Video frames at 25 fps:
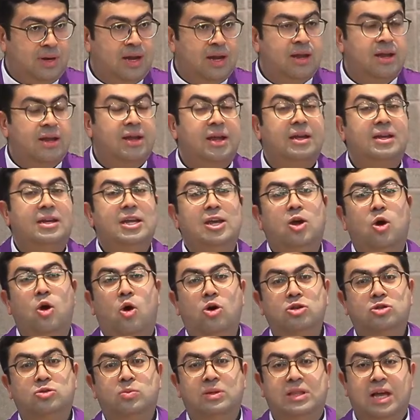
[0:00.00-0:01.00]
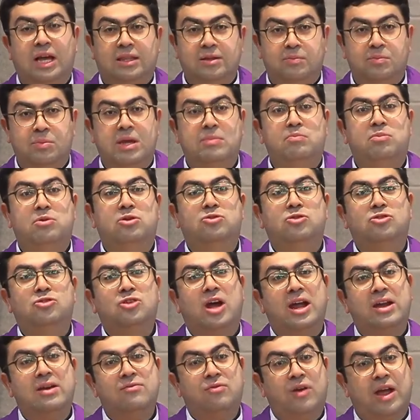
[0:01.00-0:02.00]
And he goes with other people to try
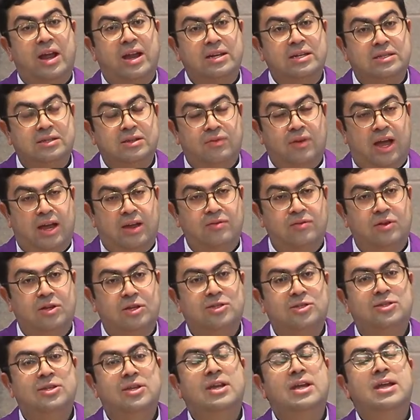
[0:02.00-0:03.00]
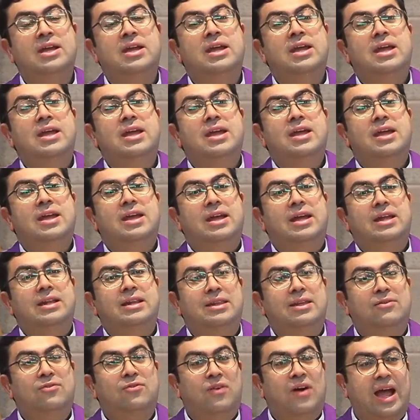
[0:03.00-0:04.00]
and find survivors, and they
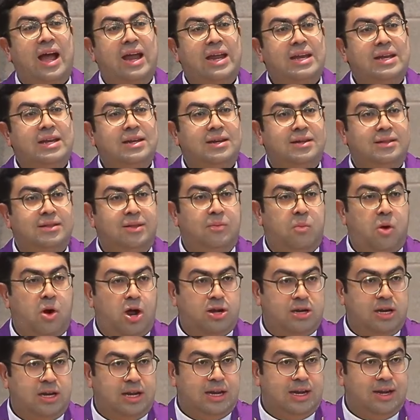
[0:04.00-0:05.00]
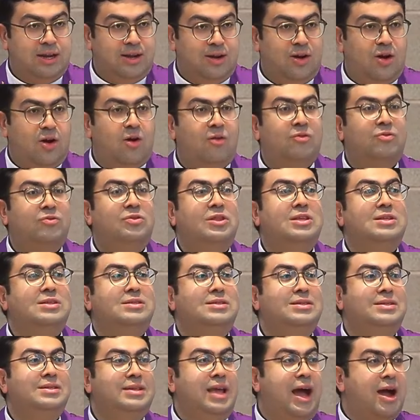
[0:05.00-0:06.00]
find the body of
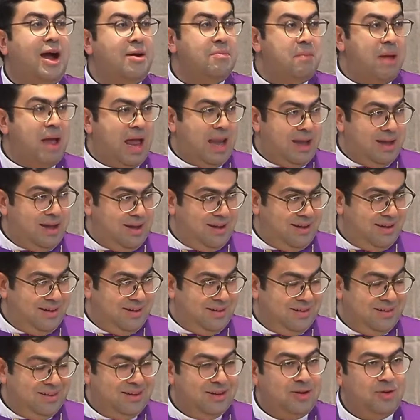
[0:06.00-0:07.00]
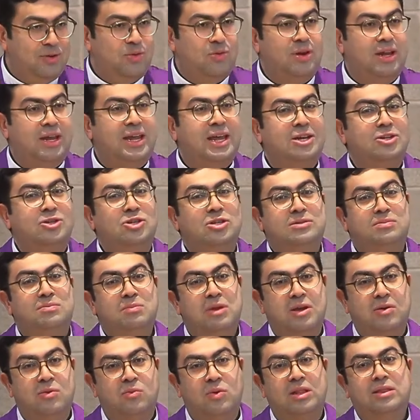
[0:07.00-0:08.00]
this young man who he had just
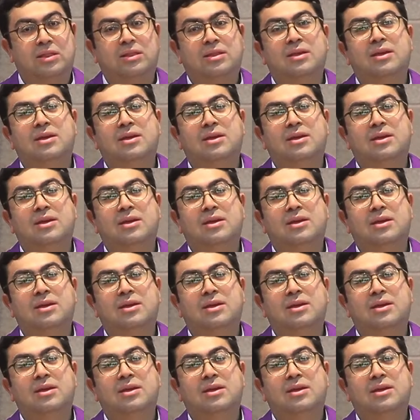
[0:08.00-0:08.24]
been with,